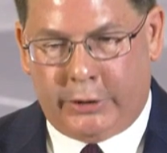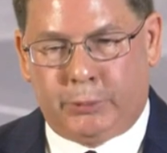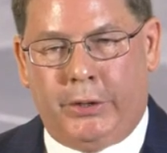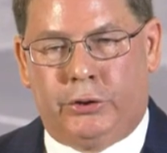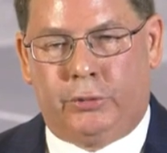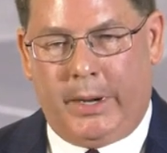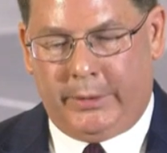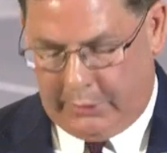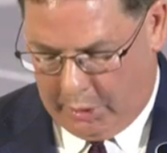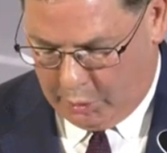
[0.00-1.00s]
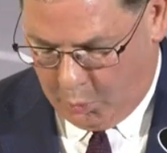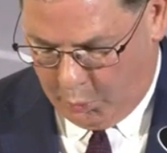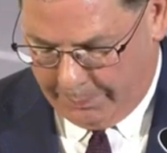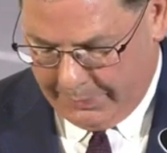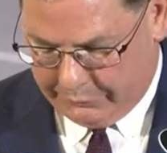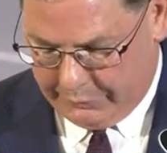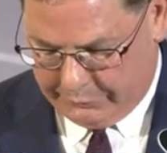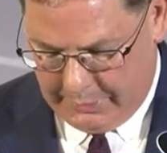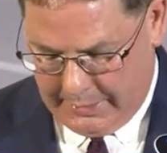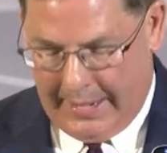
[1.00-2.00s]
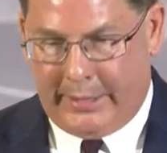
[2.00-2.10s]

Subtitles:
as we strengthen our core business